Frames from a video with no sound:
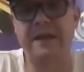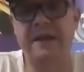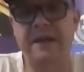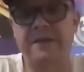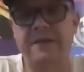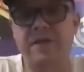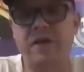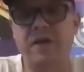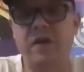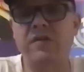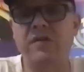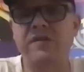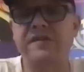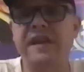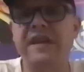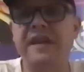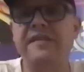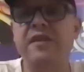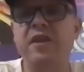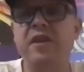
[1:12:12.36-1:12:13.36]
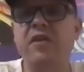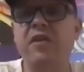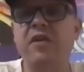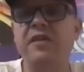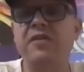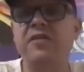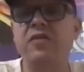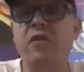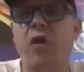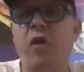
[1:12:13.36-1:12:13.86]
So thanks a lot
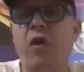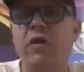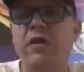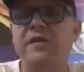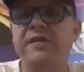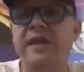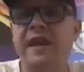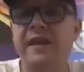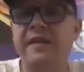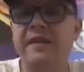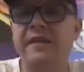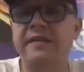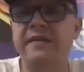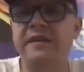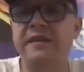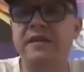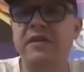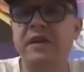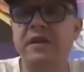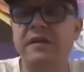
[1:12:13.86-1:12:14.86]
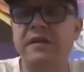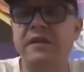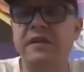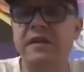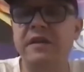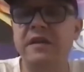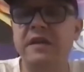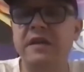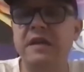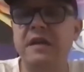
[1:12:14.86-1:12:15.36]
that you all attended here in
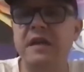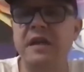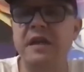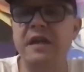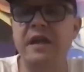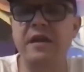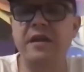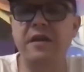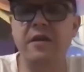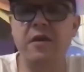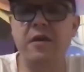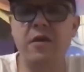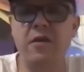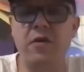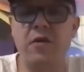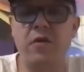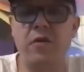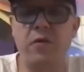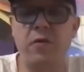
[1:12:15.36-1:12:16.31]
the